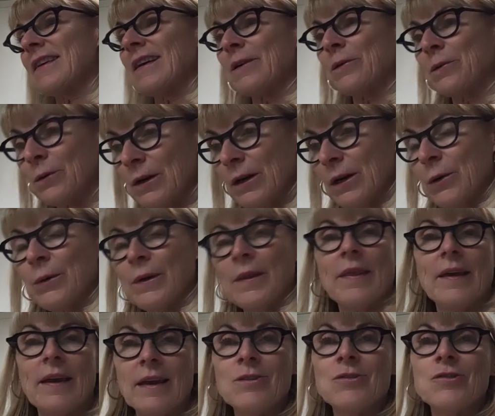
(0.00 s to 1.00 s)
I work with
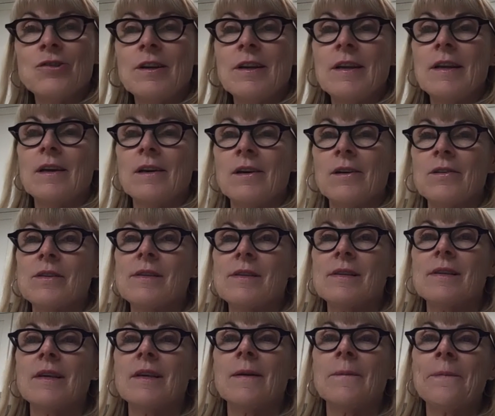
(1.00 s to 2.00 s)

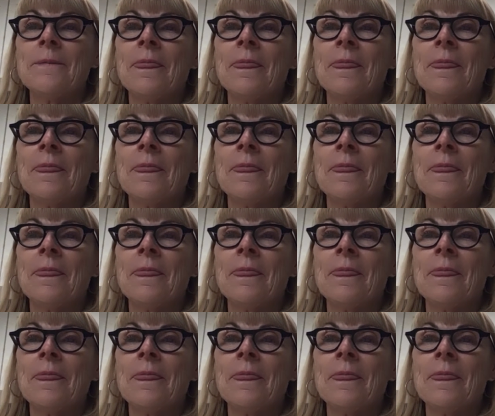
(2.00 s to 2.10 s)
engineers.